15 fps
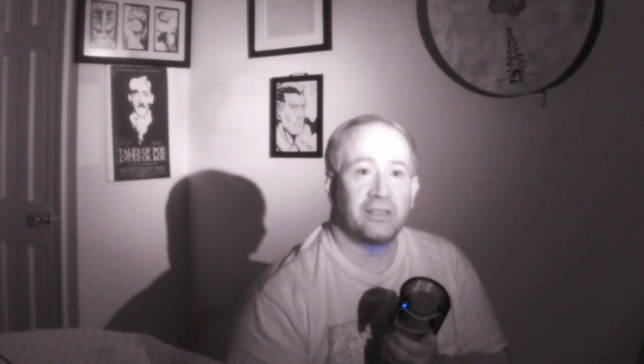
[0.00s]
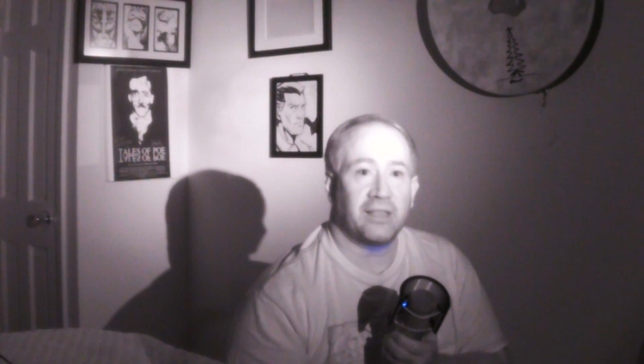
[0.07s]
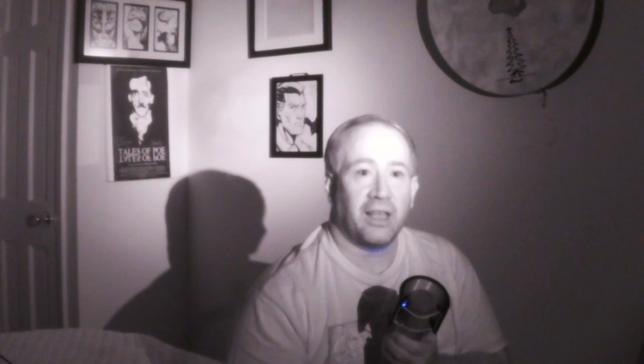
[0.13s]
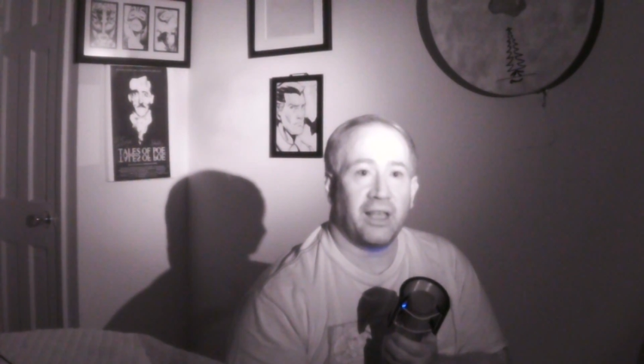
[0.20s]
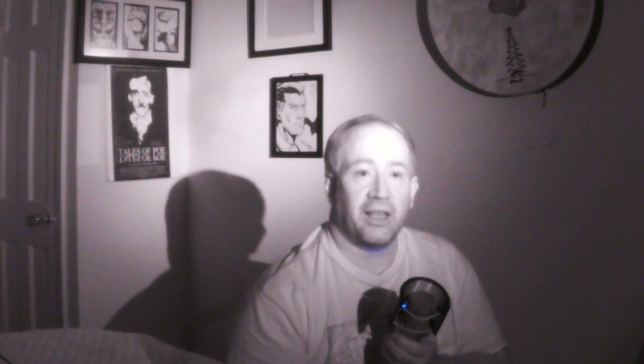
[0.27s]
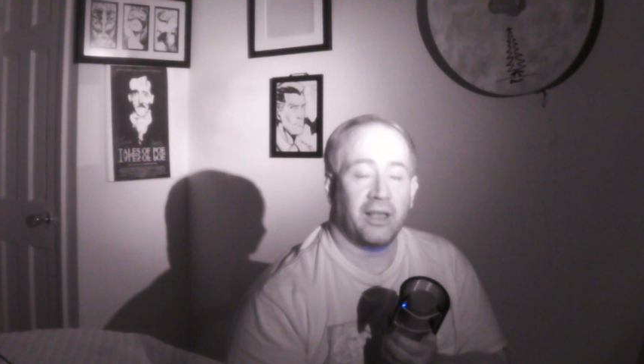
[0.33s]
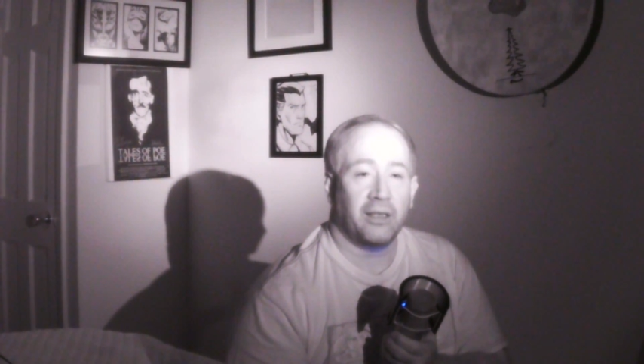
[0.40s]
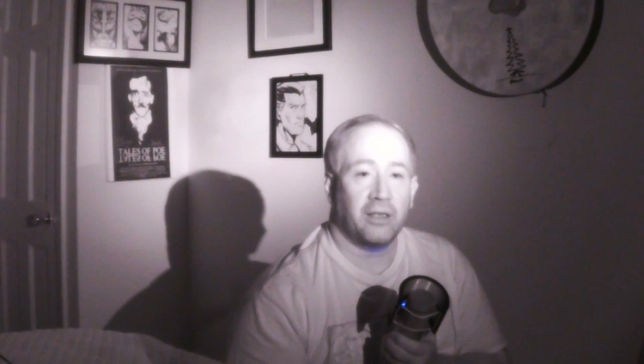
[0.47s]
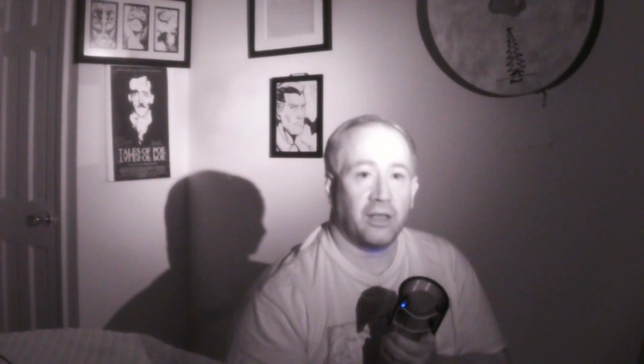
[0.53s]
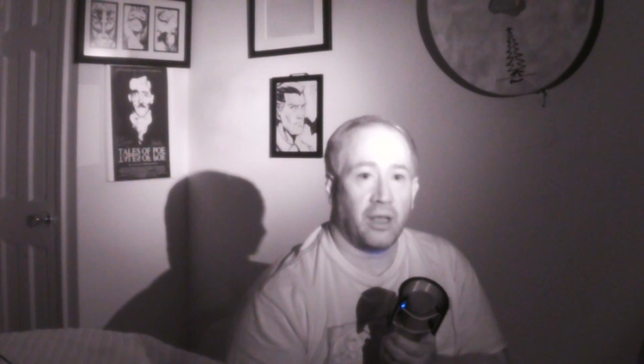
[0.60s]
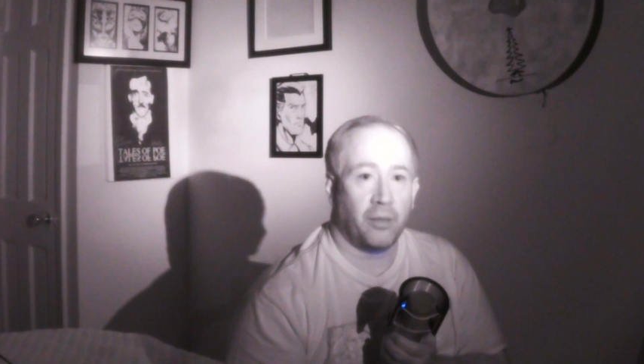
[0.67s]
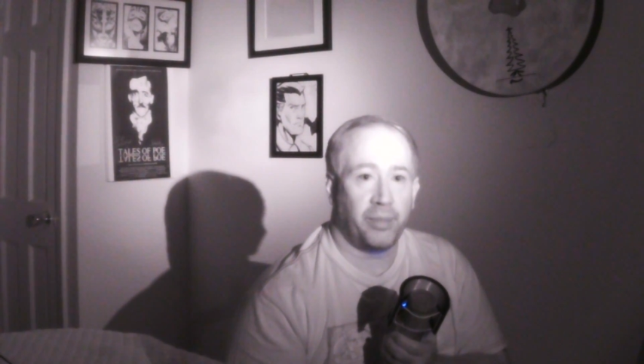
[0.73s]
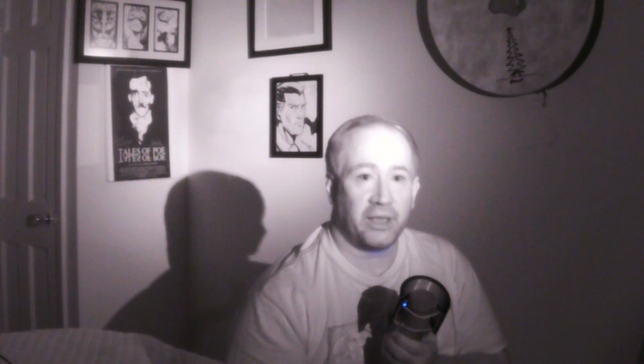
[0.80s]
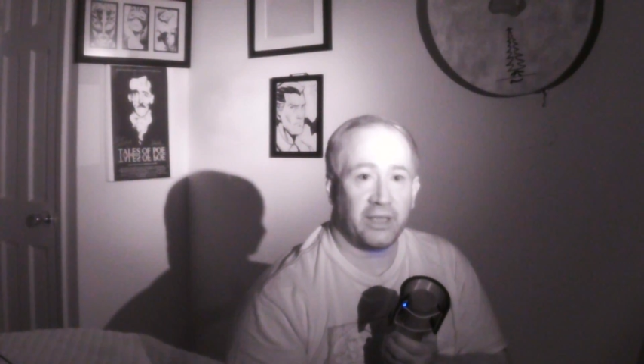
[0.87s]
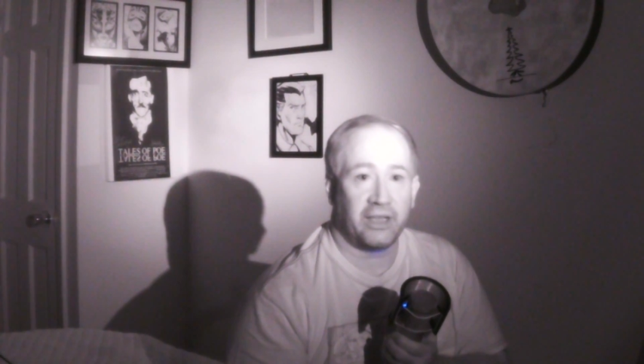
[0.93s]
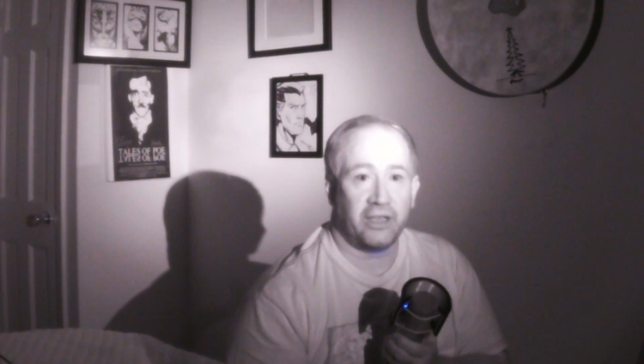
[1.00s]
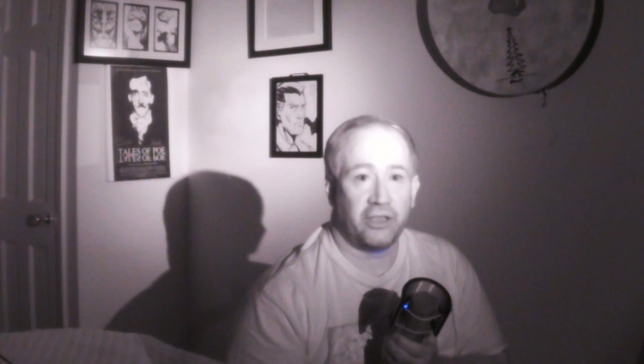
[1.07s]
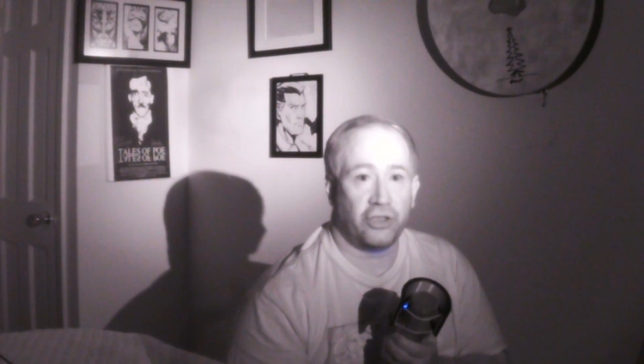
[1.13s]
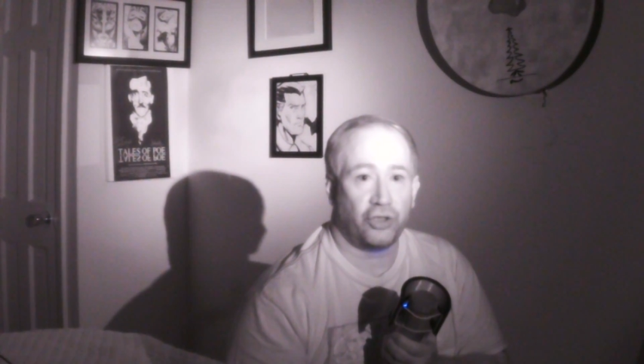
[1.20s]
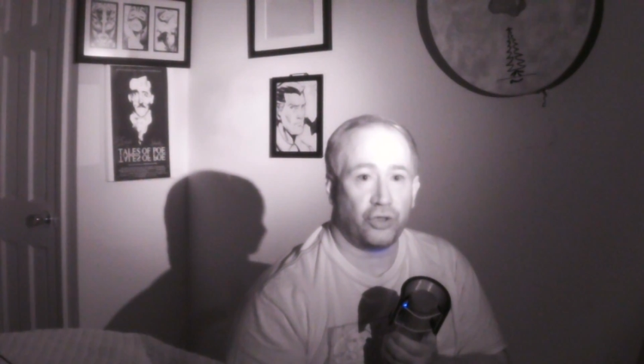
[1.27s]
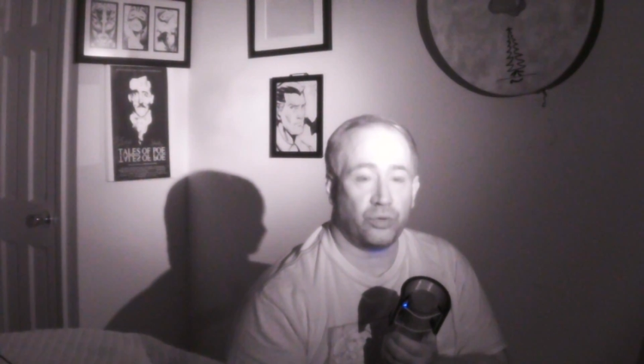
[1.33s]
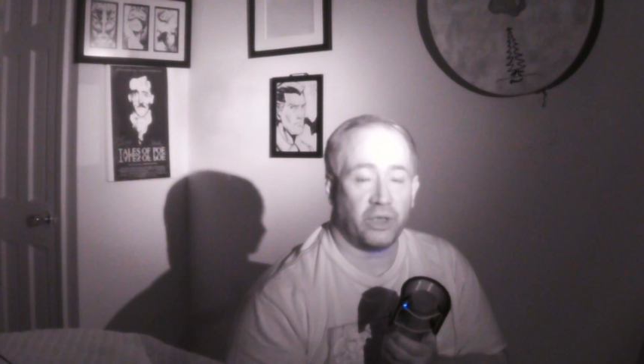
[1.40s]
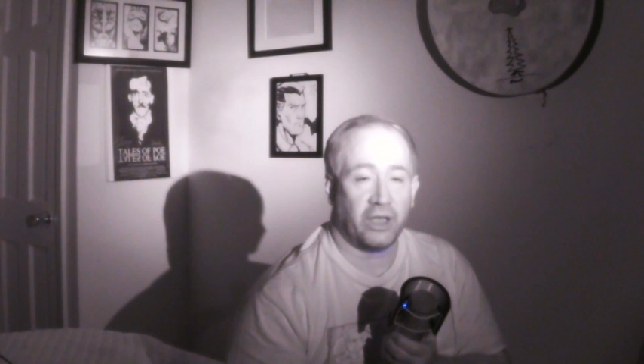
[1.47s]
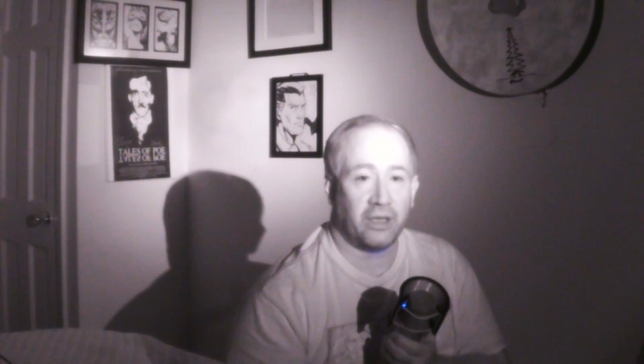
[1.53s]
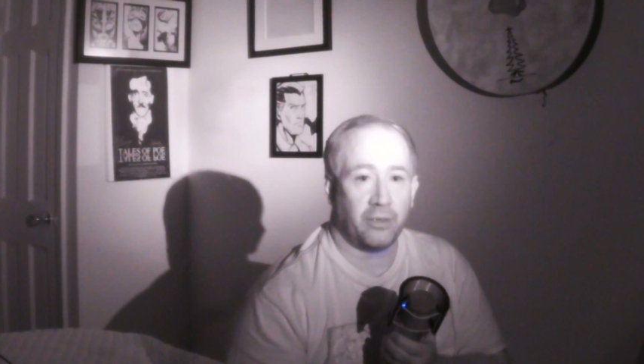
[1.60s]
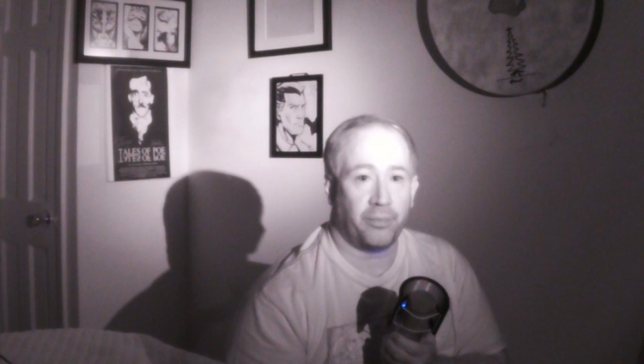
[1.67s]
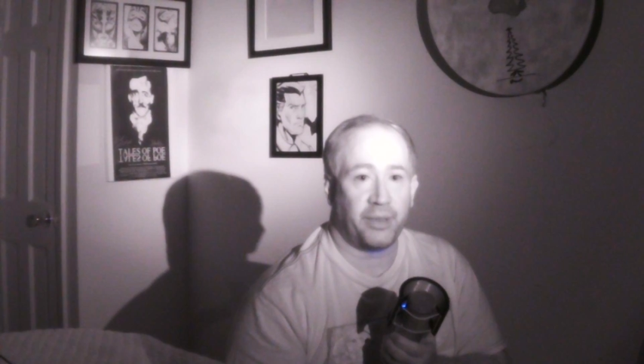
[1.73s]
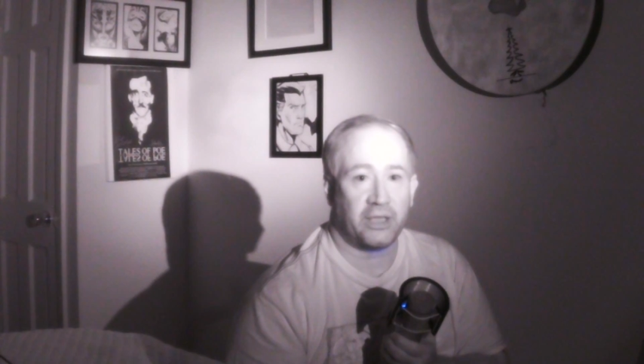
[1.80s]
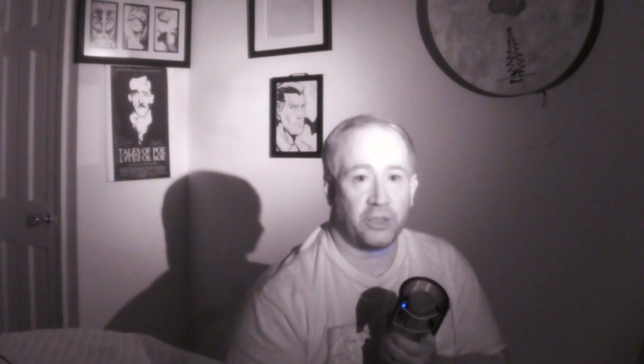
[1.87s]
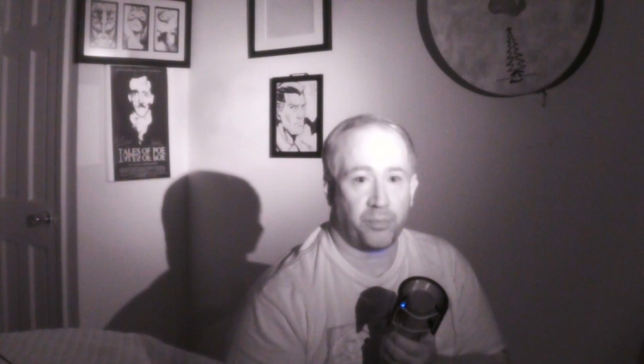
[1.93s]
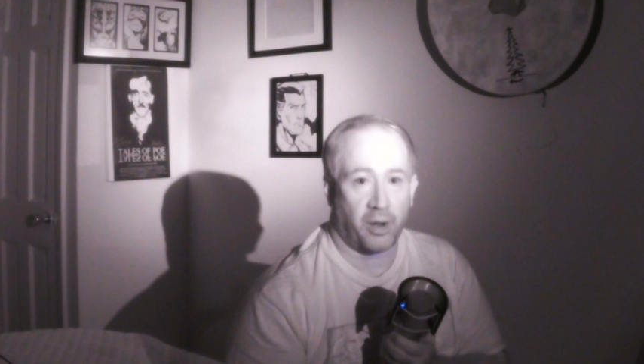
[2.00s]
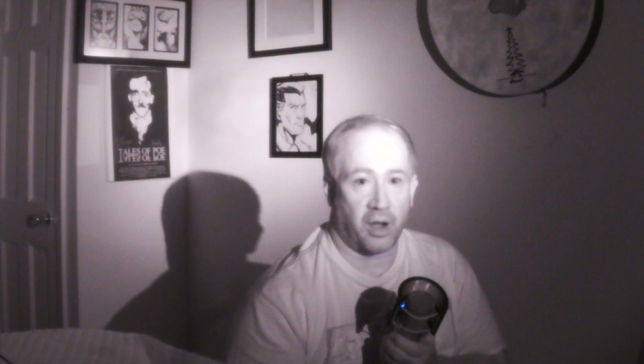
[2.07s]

ability to shoot in the pitch